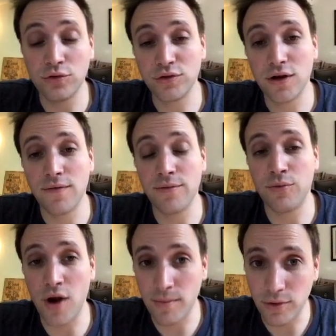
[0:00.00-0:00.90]
to solve the
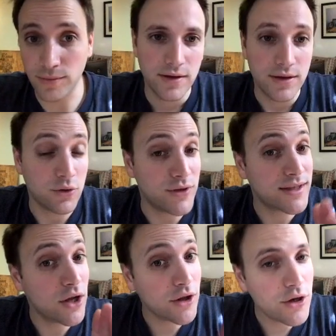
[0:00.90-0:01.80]
problem. So it's
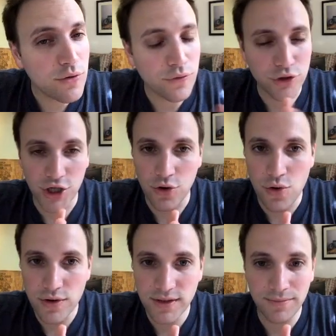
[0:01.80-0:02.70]
not a neo4j course,